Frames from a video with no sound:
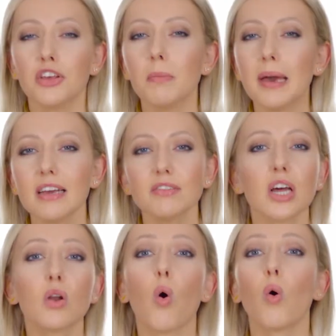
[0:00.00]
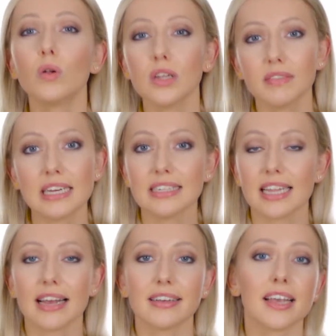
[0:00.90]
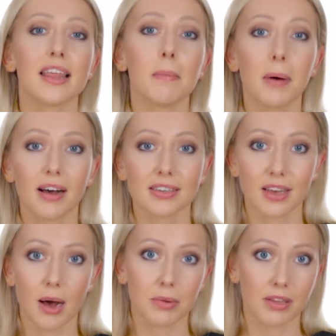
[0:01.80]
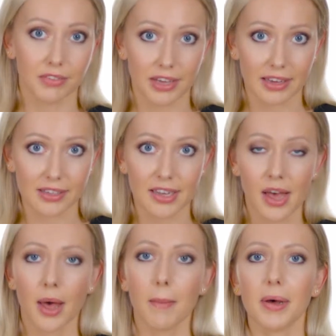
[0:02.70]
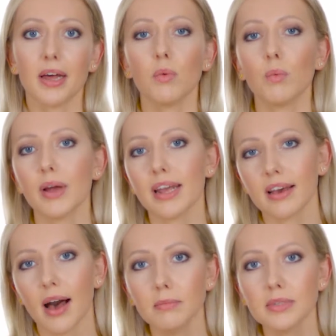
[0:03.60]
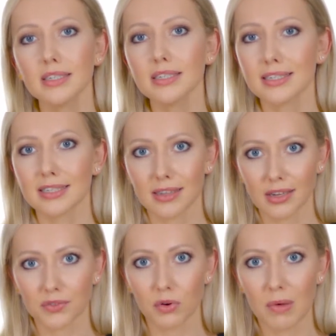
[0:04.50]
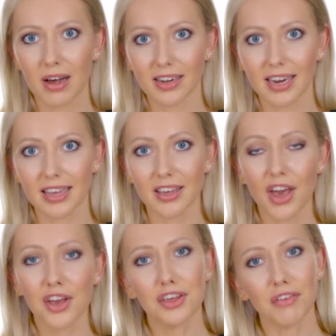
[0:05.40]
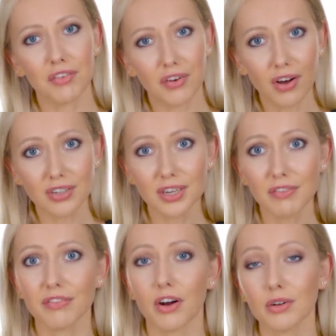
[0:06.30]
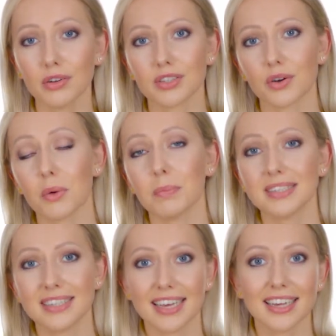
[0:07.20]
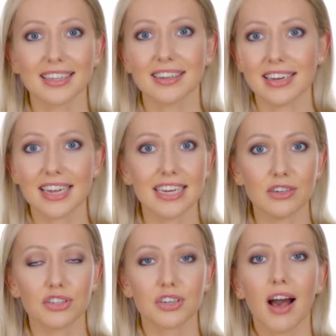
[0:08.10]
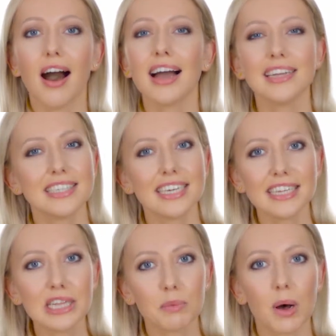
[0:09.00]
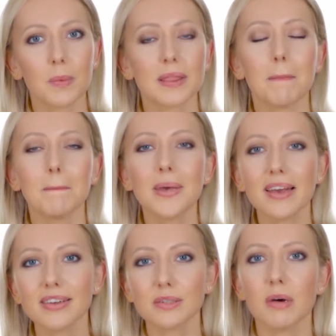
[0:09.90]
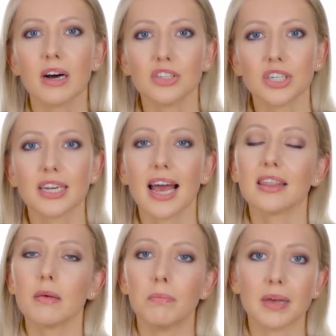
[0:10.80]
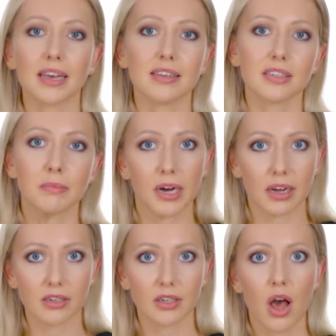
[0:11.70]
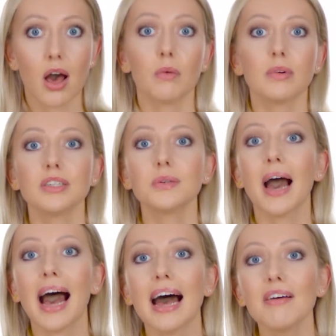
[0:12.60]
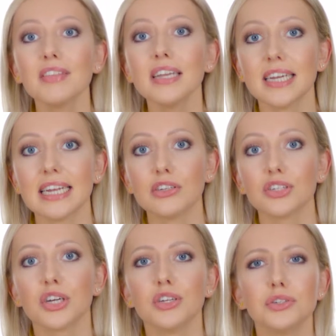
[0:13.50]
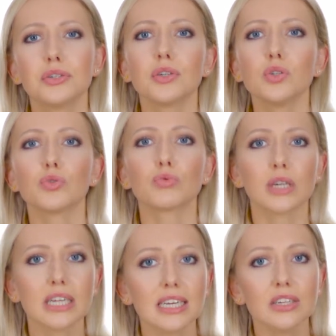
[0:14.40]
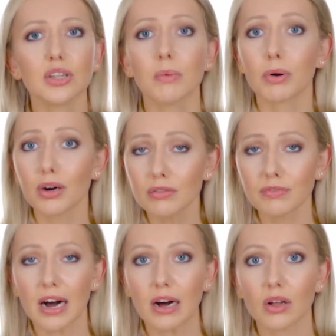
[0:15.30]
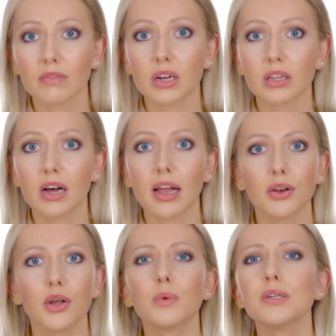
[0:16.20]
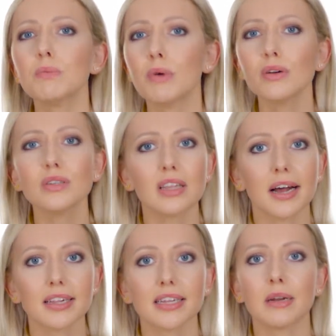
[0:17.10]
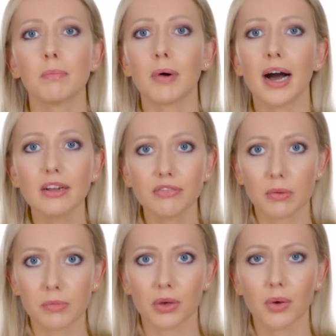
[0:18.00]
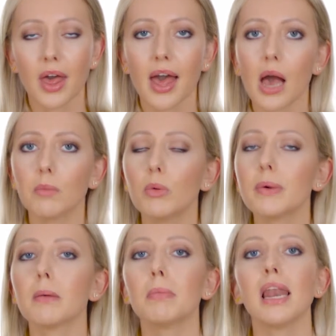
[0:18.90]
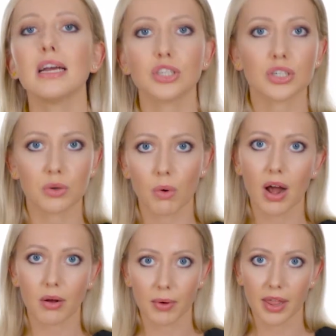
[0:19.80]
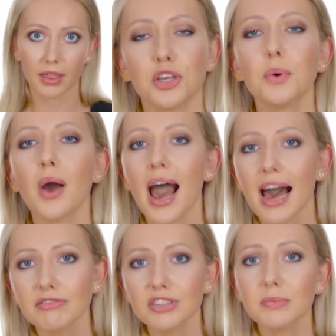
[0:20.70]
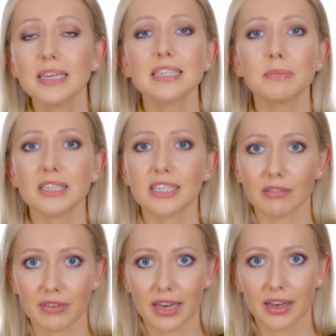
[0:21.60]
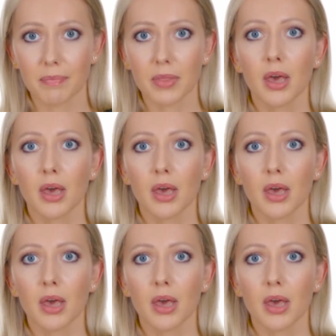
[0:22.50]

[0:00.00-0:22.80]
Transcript: You may have done all of these things in the past couple of years, but when it comes to successful marketing, you've got to focus on a particular niche, ideally the one with the biggest margin and the biggest demand. Once you have the niche, you can drill into the profile of the client who is most likely to buy from you and will be a pleasure to work with. You have to be specific.